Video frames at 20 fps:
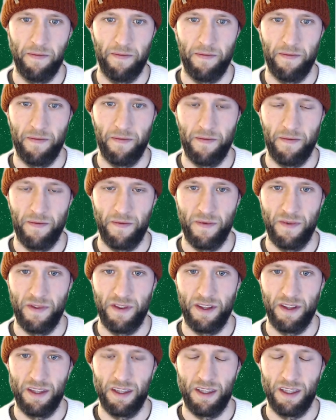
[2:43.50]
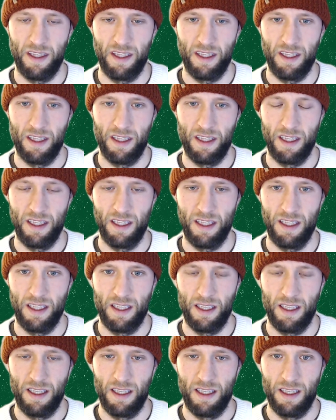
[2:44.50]

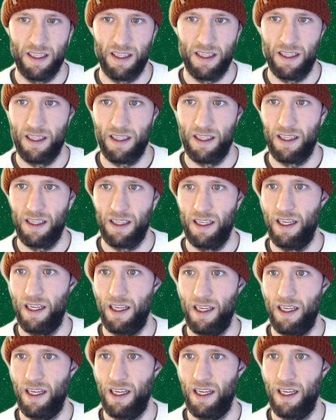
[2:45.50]
(silence)